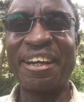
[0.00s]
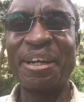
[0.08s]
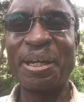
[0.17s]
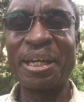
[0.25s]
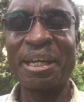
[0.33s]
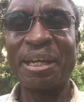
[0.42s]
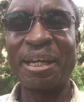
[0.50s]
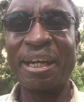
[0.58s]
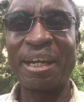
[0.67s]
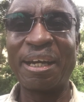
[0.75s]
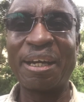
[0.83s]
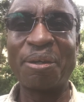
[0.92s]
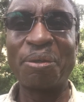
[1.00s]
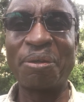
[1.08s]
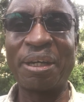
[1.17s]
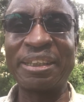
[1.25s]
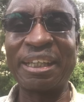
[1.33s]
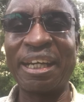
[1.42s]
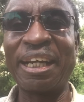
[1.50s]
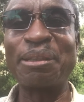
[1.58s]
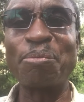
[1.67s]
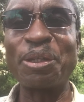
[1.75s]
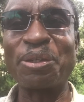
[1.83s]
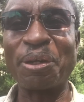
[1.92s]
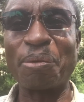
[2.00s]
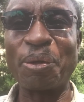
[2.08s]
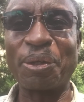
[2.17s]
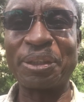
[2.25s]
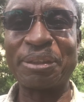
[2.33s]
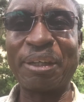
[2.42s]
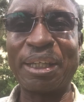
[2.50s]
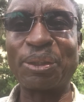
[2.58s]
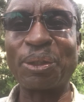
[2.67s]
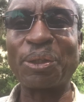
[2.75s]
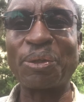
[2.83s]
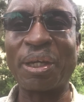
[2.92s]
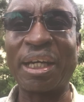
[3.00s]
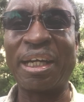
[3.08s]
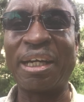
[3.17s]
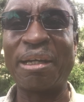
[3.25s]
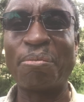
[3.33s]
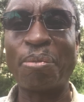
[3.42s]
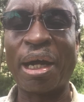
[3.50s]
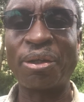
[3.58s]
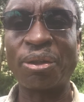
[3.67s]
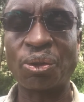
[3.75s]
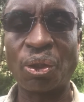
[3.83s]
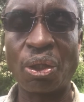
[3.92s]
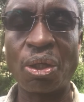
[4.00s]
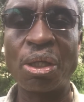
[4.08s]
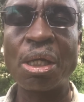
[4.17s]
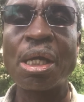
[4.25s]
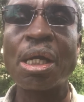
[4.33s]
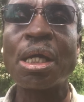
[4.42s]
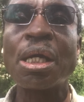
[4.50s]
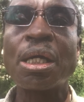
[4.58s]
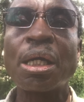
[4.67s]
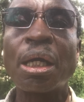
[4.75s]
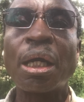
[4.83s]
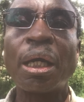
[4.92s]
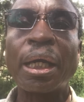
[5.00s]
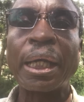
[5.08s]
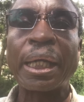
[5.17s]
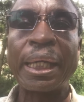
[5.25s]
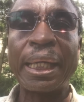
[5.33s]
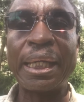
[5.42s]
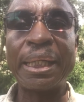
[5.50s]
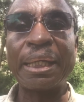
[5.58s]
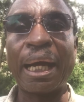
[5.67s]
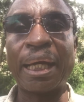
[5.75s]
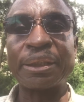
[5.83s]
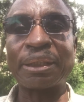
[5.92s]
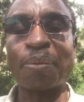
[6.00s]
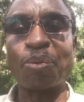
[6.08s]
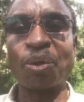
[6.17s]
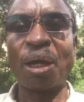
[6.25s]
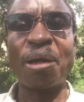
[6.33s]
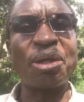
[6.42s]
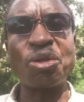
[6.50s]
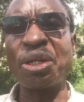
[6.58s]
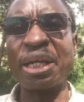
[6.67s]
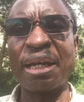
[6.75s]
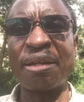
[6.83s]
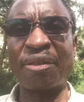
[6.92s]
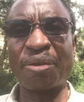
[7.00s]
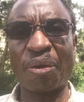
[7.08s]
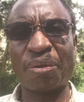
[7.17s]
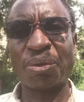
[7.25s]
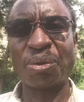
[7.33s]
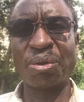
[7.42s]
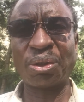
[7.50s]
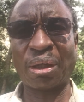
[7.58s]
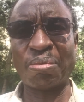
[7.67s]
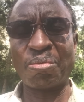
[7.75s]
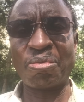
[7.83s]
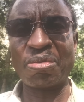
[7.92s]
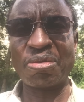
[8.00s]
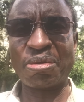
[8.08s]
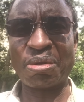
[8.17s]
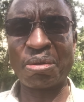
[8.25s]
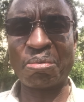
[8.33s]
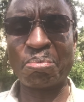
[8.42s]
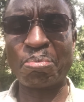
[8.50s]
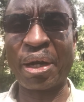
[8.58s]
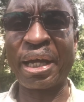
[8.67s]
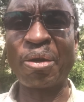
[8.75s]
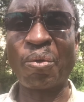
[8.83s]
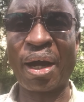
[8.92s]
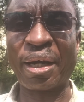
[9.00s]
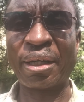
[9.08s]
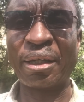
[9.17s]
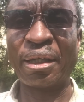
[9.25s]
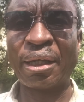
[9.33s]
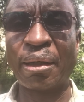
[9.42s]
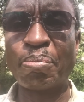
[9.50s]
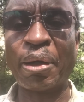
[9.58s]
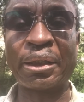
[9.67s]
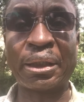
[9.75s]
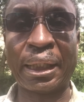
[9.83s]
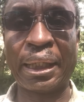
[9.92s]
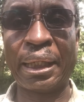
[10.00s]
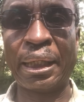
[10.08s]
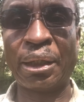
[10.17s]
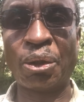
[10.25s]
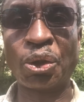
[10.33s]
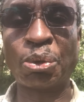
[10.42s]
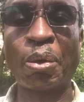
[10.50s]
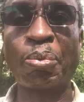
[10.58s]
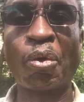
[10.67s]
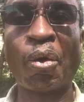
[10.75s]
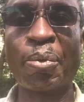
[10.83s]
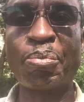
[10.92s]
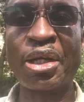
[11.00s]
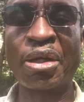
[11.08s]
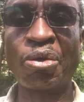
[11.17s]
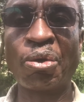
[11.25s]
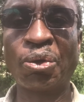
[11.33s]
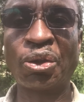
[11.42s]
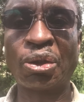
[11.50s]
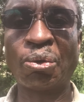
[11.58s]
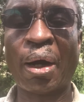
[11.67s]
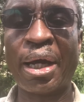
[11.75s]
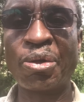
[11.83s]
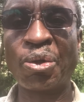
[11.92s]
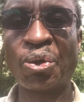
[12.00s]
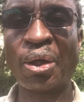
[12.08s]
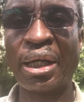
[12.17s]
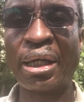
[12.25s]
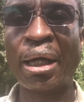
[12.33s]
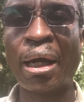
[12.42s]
Hey, let me talk, because if I talk, your bundles will go. Killing has doing anything, you have to do some brain work. But those people who are being used are usually